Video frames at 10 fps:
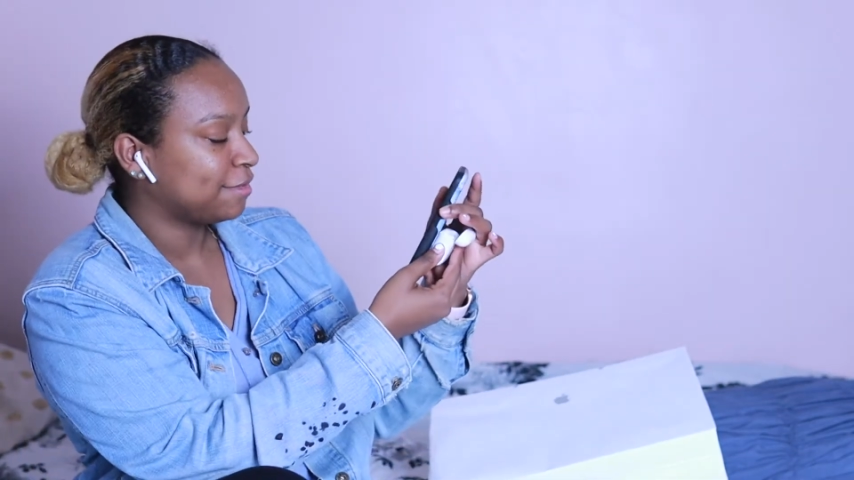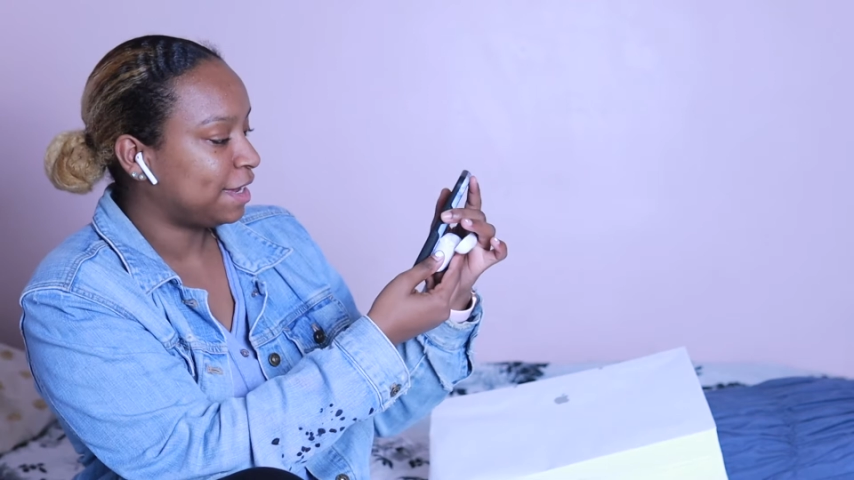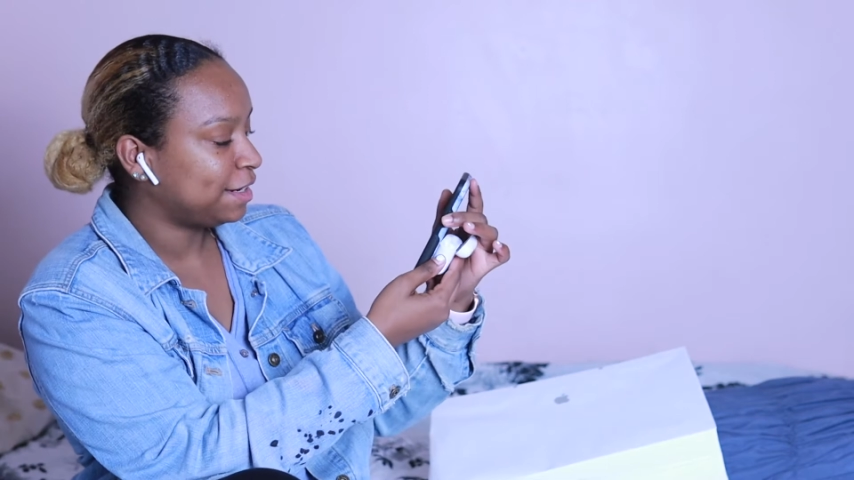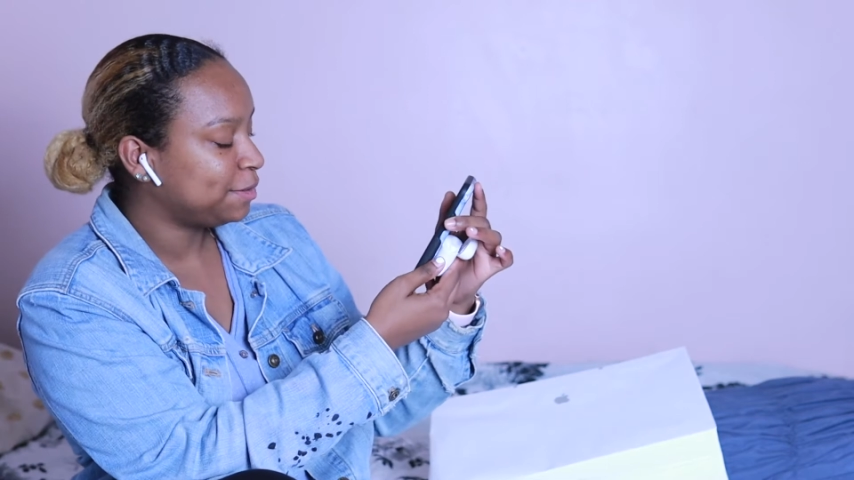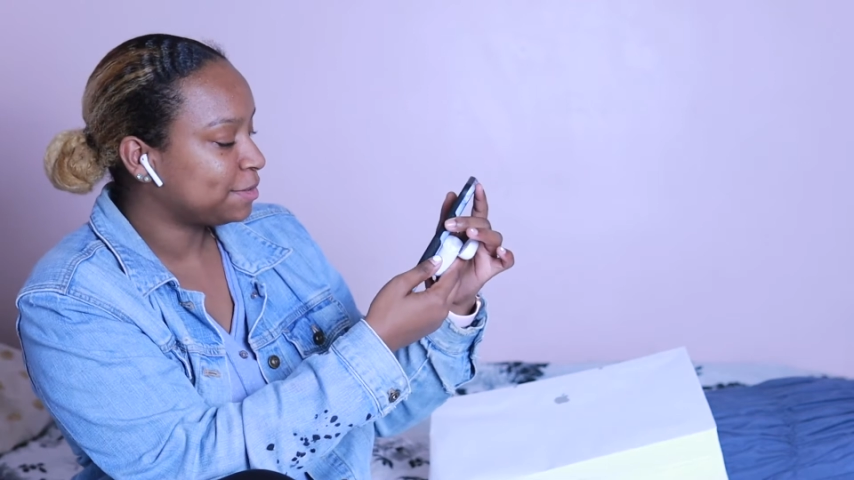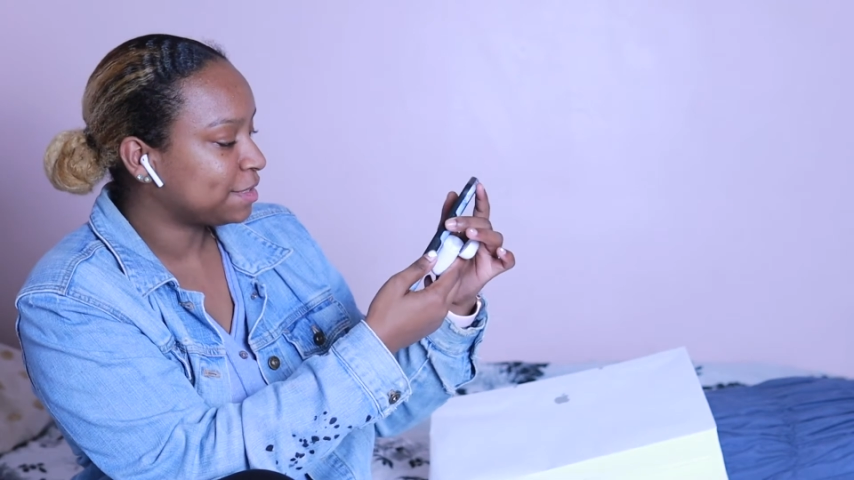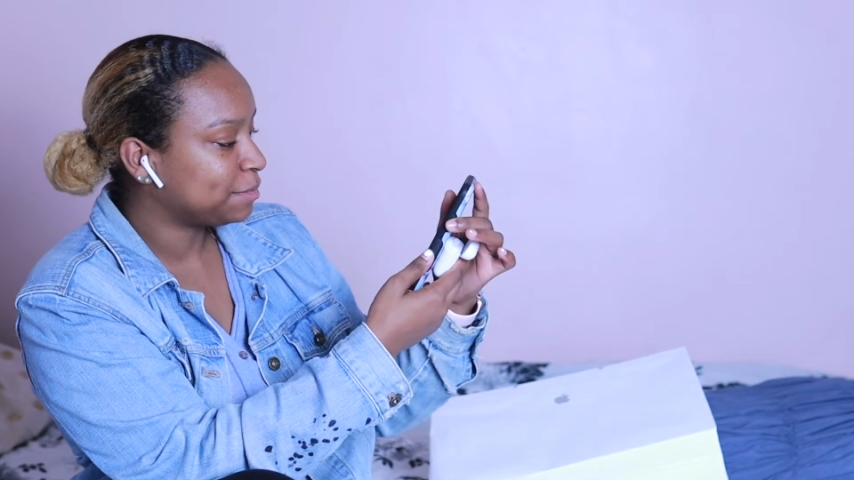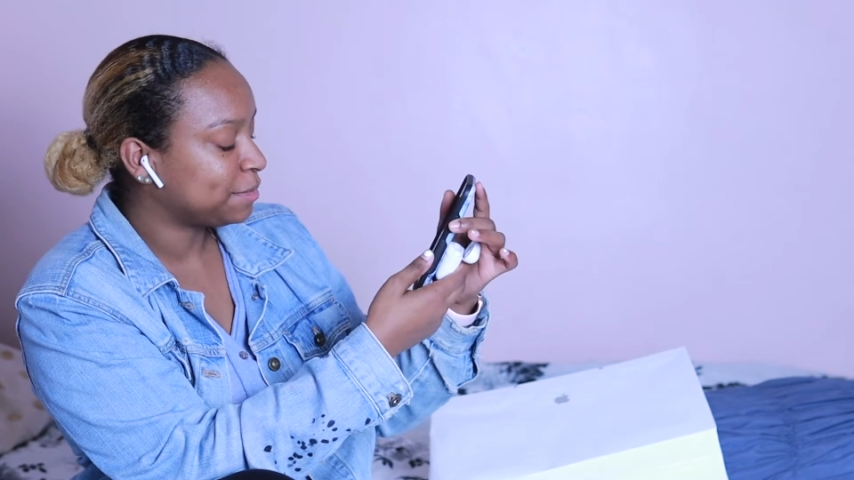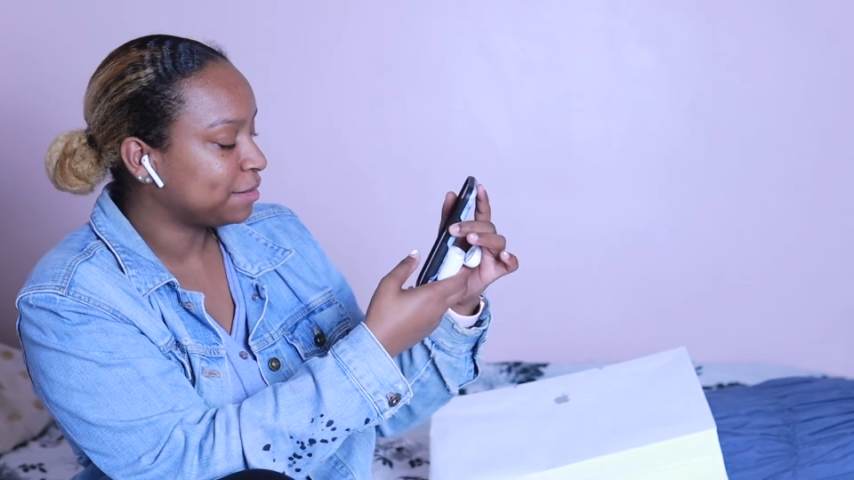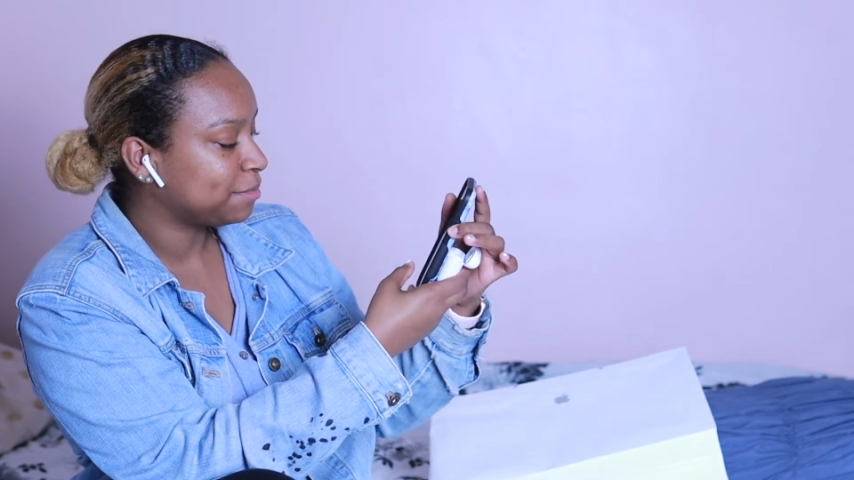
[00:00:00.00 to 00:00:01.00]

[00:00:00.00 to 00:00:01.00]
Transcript: how do you set them